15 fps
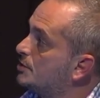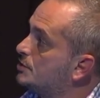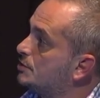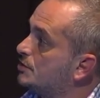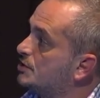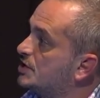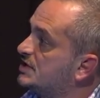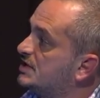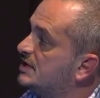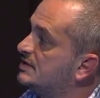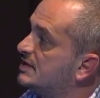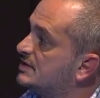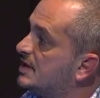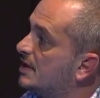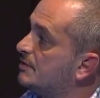suggesting
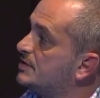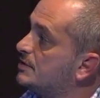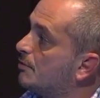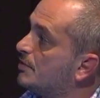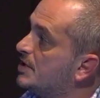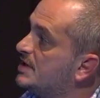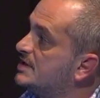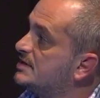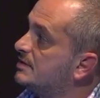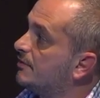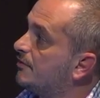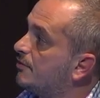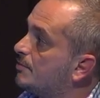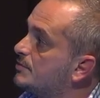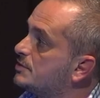that there is a release
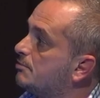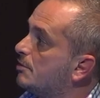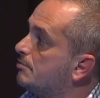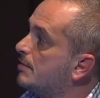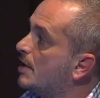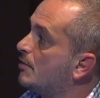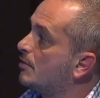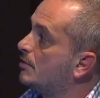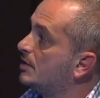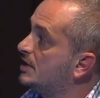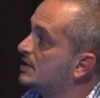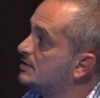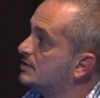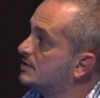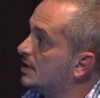from the bone marrow in
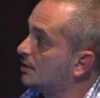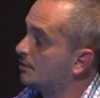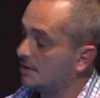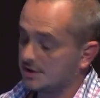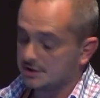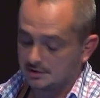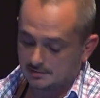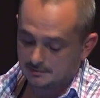the circulation